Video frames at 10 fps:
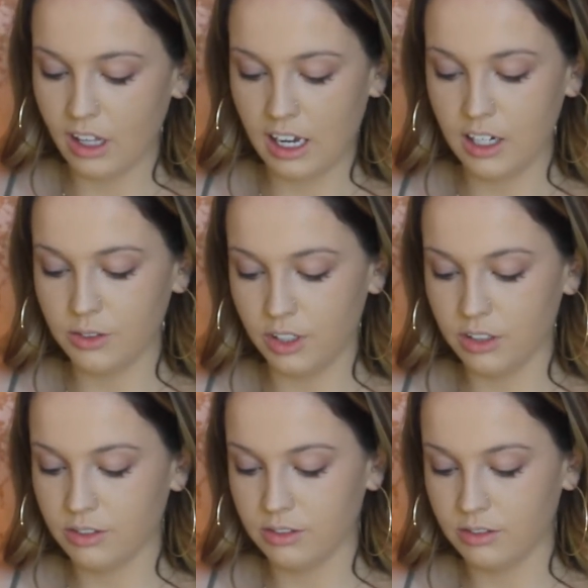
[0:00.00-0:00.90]
I don't
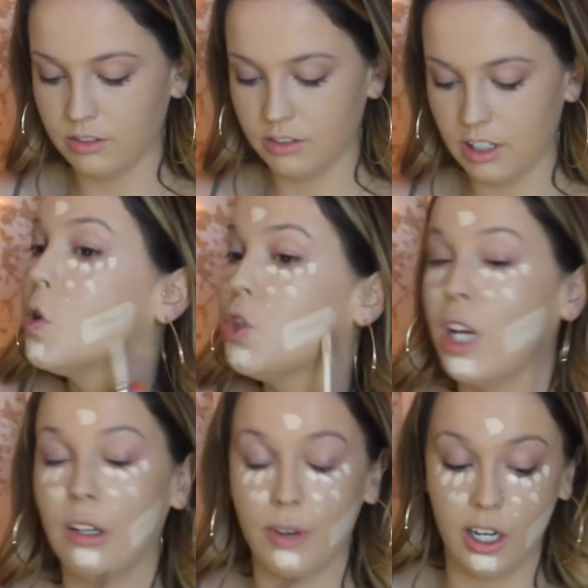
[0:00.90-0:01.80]
know. The
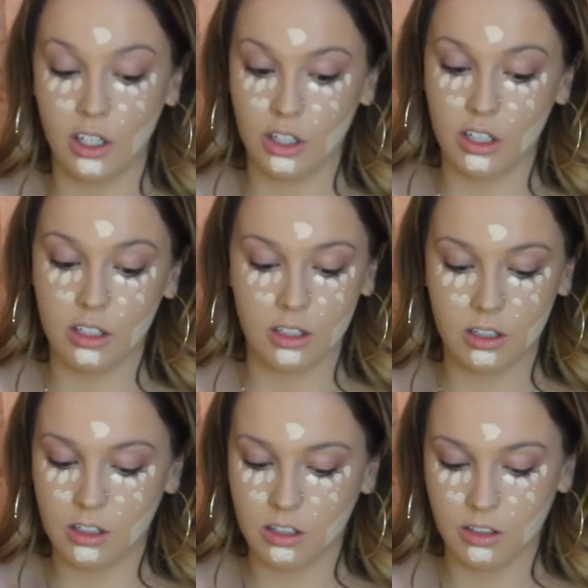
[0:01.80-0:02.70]
shade range
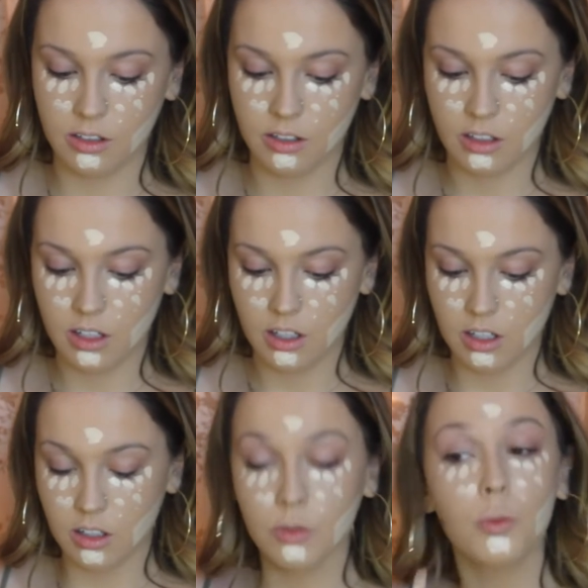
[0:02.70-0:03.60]
is
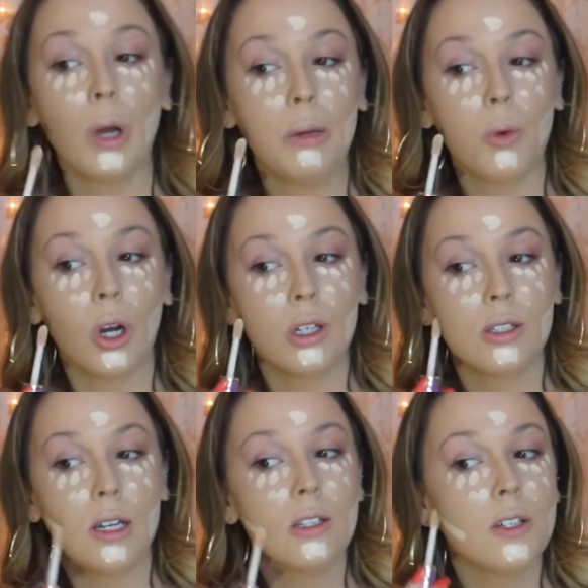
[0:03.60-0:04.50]
way more
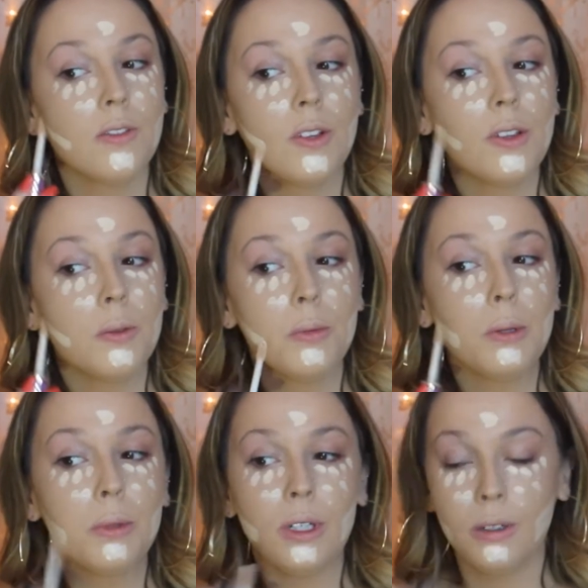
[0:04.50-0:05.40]
extensive than the
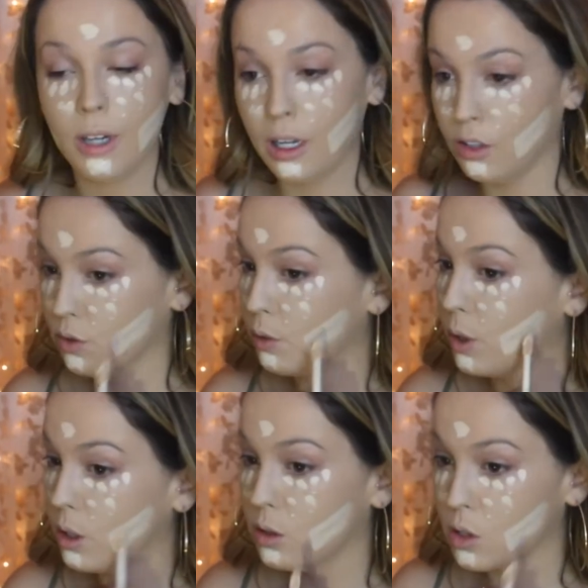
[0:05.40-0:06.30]
Maybelline Age
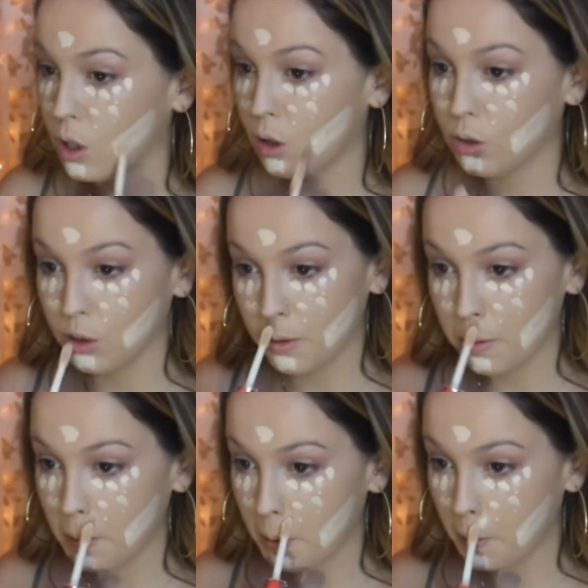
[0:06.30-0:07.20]
Rewind, so
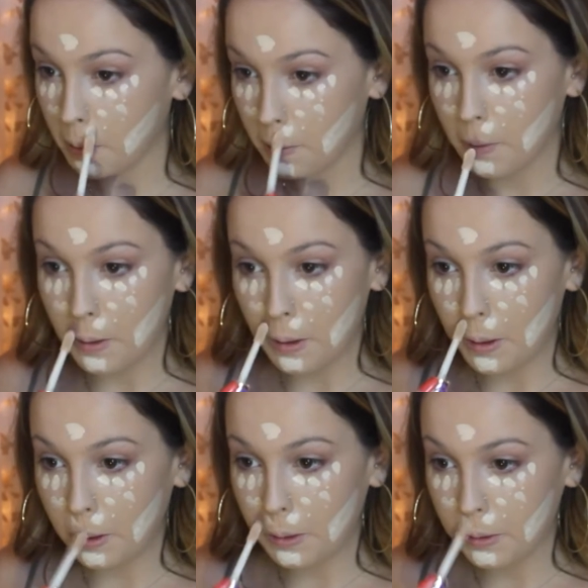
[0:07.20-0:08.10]

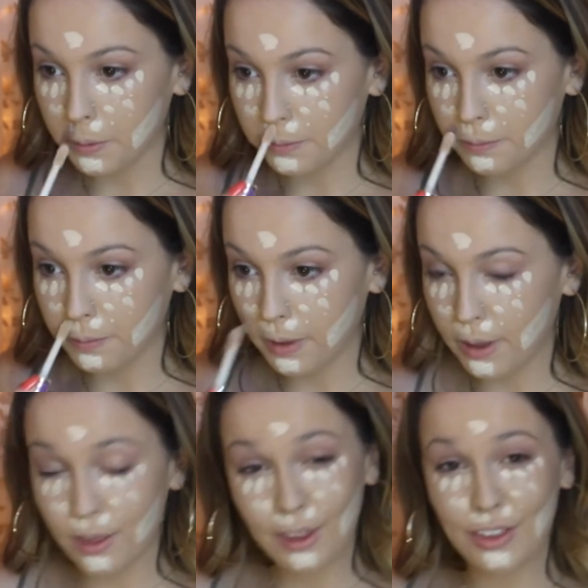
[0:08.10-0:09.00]
I don't know. I
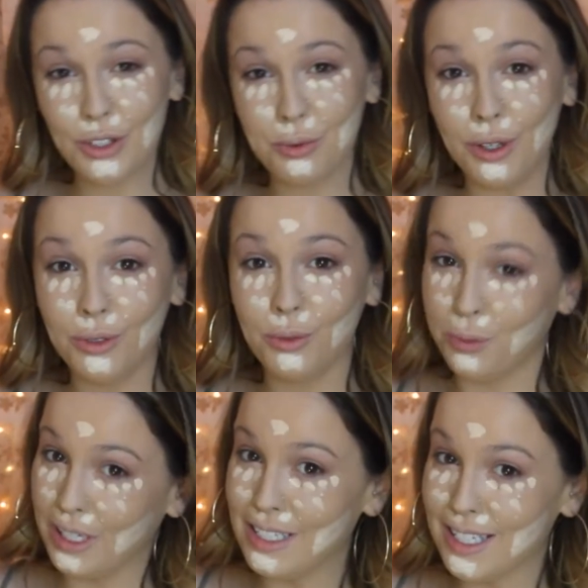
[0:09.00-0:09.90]
think this one
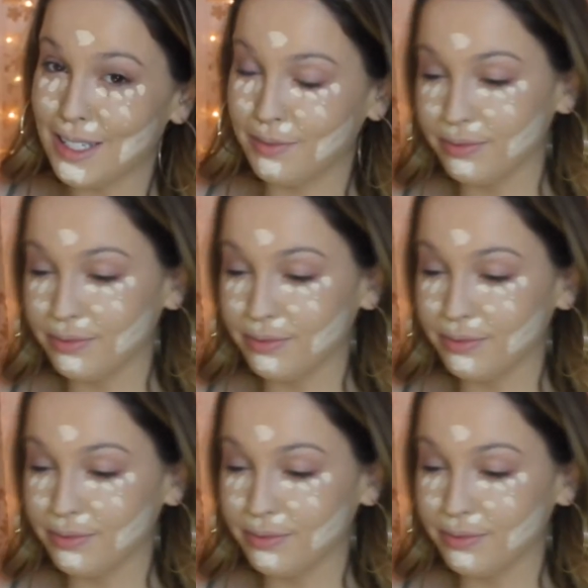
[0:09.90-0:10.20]
wins.